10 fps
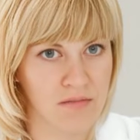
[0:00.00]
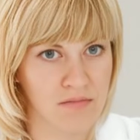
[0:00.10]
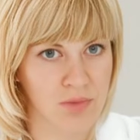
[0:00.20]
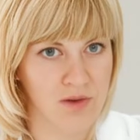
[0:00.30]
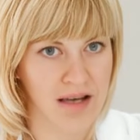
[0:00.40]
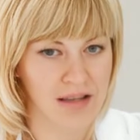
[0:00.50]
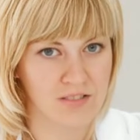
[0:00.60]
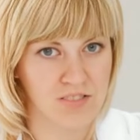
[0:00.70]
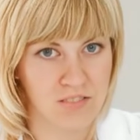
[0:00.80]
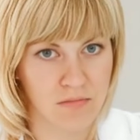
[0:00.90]

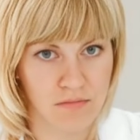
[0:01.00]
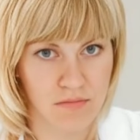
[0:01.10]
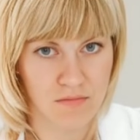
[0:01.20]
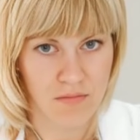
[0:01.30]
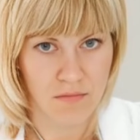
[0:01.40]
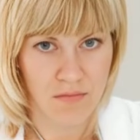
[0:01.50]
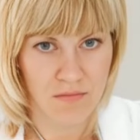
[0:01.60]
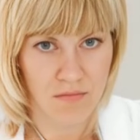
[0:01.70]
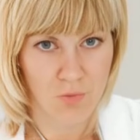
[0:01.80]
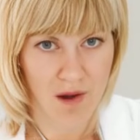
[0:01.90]
Plants.
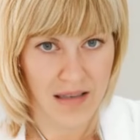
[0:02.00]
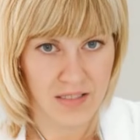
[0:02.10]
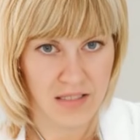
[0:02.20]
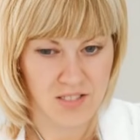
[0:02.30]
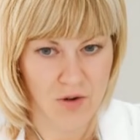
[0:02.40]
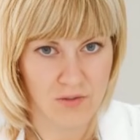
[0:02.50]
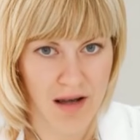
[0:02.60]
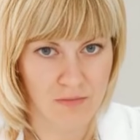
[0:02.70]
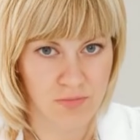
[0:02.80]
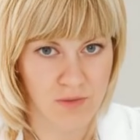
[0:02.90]
Why they don't
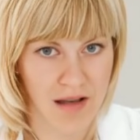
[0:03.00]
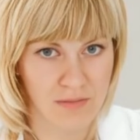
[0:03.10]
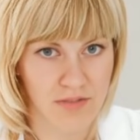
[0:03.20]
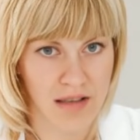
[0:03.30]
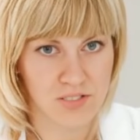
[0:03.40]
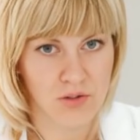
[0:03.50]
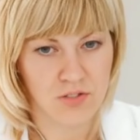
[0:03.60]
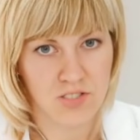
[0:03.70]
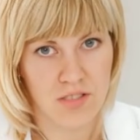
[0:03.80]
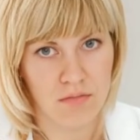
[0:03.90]
have blood
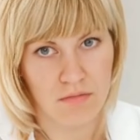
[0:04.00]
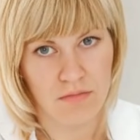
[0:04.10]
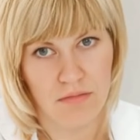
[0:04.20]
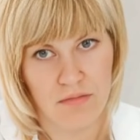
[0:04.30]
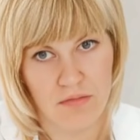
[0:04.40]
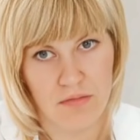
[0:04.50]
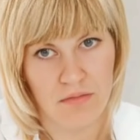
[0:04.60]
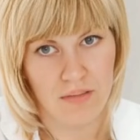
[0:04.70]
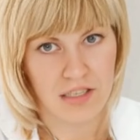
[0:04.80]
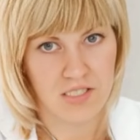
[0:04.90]
vessels?
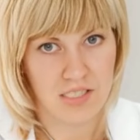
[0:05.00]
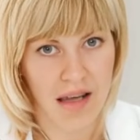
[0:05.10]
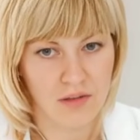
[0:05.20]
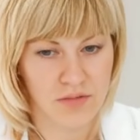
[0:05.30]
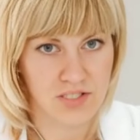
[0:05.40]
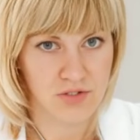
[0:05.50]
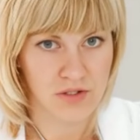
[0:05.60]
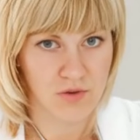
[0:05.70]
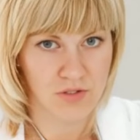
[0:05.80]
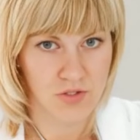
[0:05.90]
Instead of a
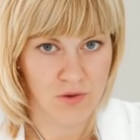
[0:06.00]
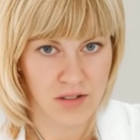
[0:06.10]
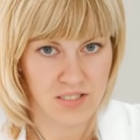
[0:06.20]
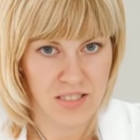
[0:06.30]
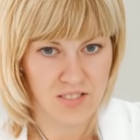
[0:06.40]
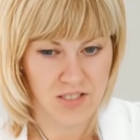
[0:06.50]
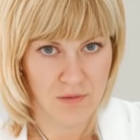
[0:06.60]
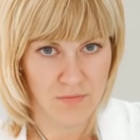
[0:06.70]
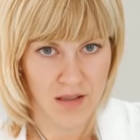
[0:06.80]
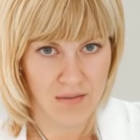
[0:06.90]
circulatory system,
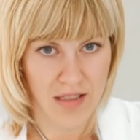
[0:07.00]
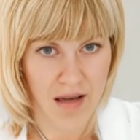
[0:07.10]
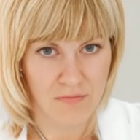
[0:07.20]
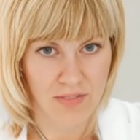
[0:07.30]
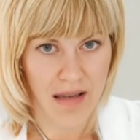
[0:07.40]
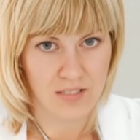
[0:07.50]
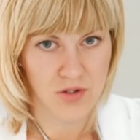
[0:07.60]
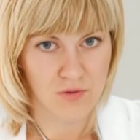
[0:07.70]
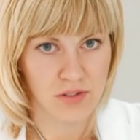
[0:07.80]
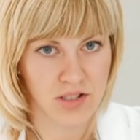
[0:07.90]
they have
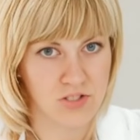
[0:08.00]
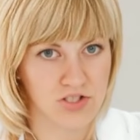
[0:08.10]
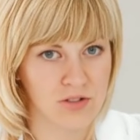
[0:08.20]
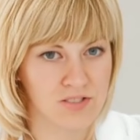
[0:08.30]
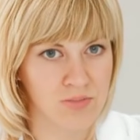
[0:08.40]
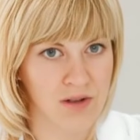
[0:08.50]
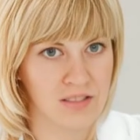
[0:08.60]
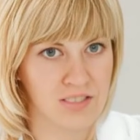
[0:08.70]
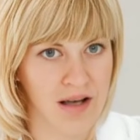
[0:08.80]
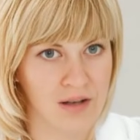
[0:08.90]
vascular tissues like
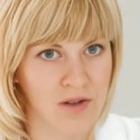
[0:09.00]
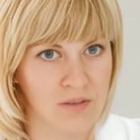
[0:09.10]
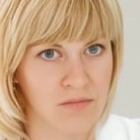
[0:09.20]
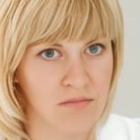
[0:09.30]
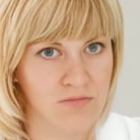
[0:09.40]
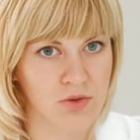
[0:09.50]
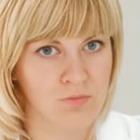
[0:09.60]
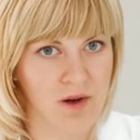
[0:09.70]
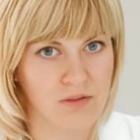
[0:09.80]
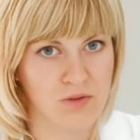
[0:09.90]
xylem, for
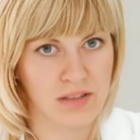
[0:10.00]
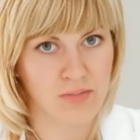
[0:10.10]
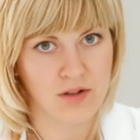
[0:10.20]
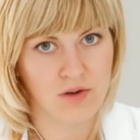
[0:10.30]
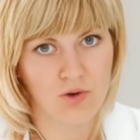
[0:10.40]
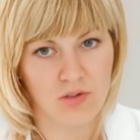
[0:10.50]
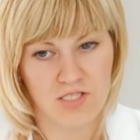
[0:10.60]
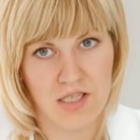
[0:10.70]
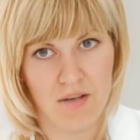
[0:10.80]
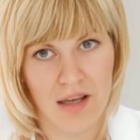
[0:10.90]
water and minerals,
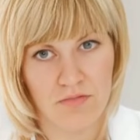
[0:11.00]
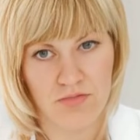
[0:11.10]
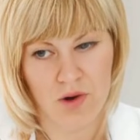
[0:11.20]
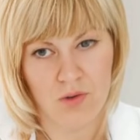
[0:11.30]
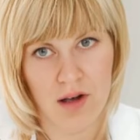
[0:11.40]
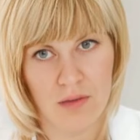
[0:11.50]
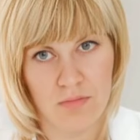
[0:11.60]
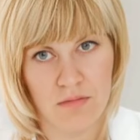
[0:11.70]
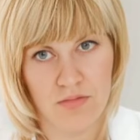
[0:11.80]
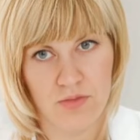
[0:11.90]
and
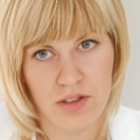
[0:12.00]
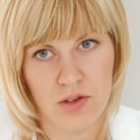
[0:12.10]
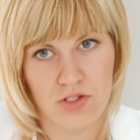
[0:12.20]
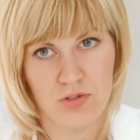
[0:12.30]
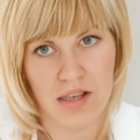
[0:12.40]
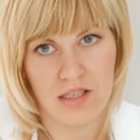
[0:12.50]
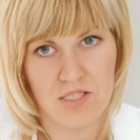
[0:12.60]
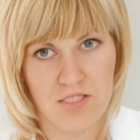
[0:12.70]
phloem, for nutrients.